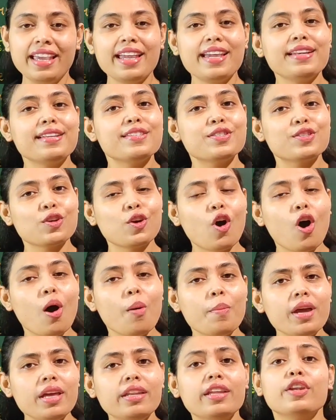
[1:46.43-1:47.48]
It is
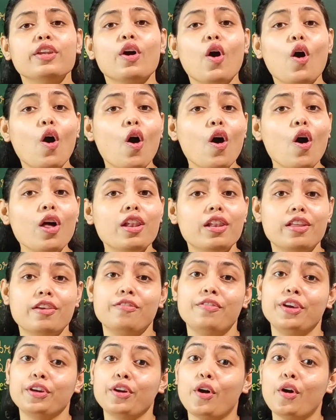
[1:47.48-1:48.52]
common in all
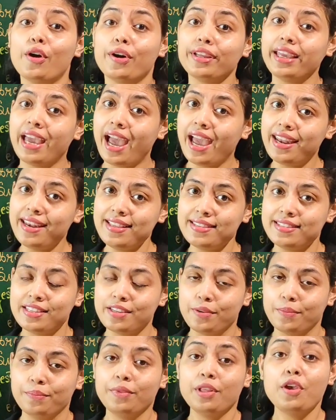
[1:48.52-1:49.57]
living
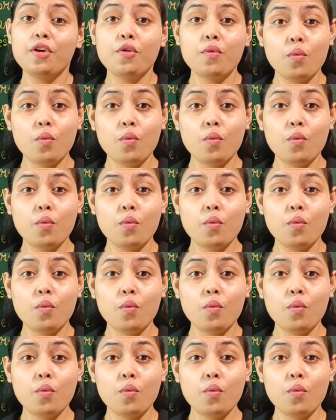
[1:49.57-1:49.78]
organisms,